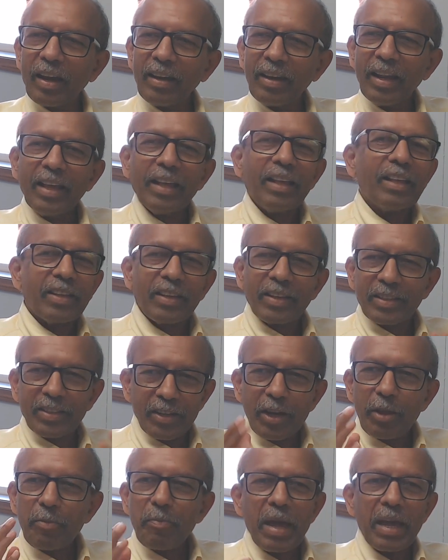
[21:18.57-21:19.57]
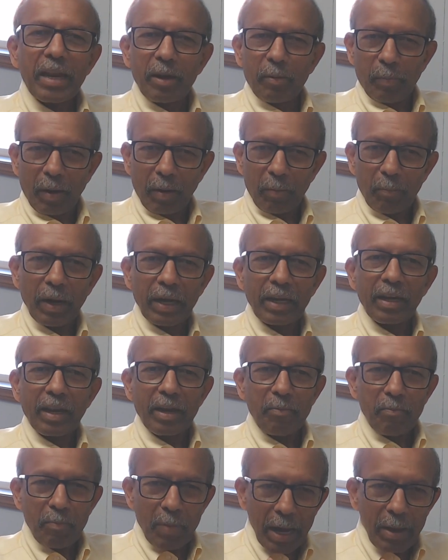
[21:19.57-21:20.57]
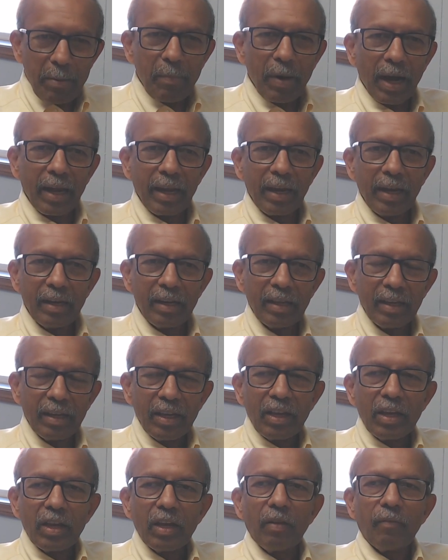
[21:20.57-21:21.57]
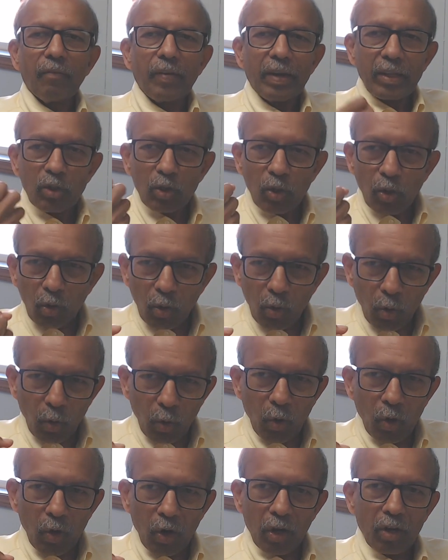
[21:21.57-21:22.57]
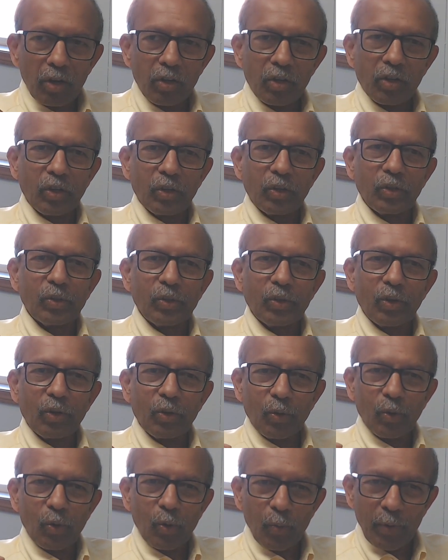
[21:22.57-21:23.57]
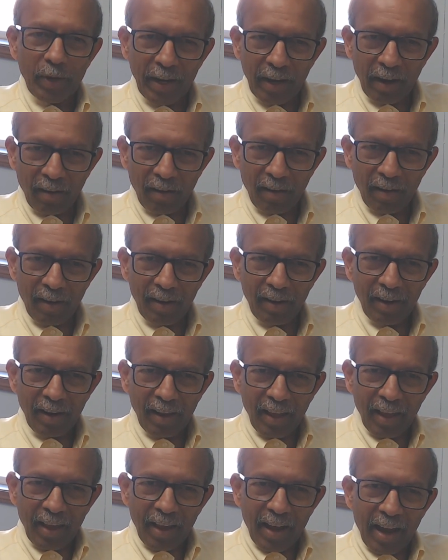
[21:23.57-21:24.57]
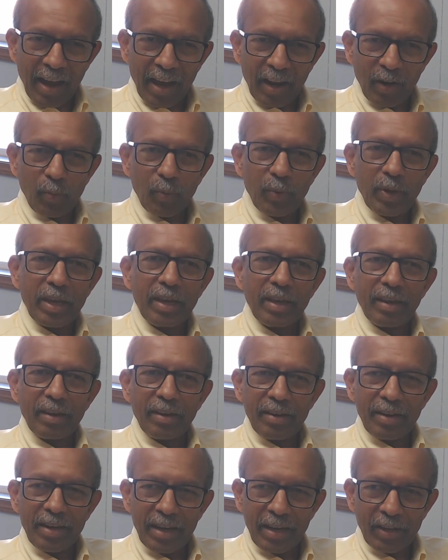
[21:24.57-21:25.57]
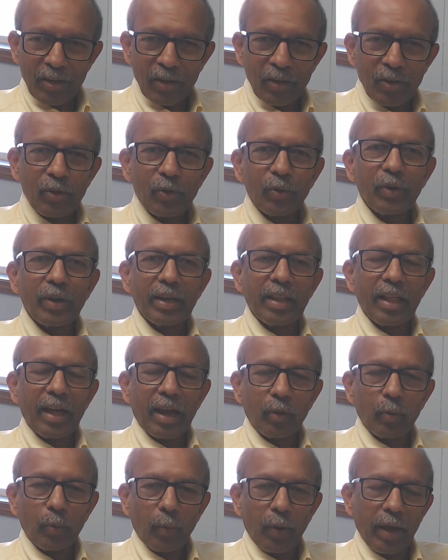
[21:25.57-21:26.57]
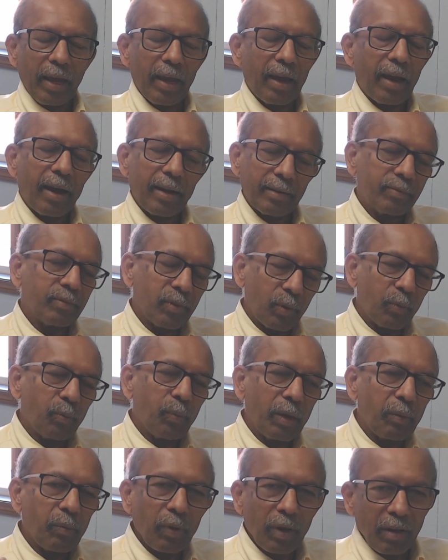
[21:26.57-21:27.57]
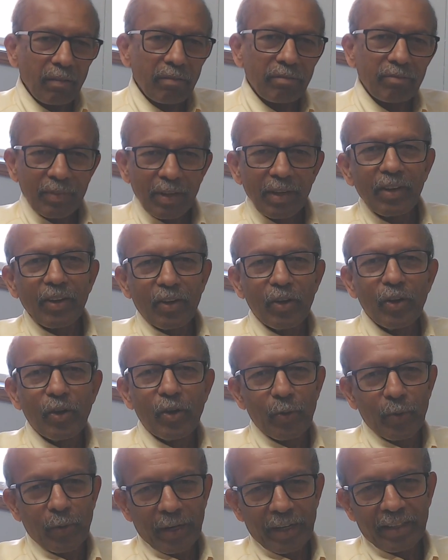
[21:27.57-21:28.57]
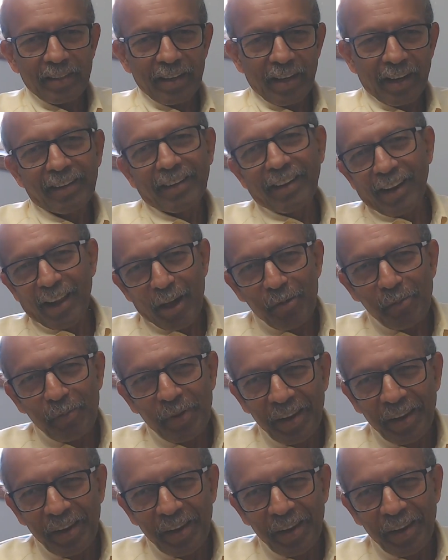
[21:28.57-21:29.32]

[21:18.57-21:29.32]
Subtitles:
It's debatable, but in my mind, if it is core to who we are and we need to do it that way, we will do it until I'm here.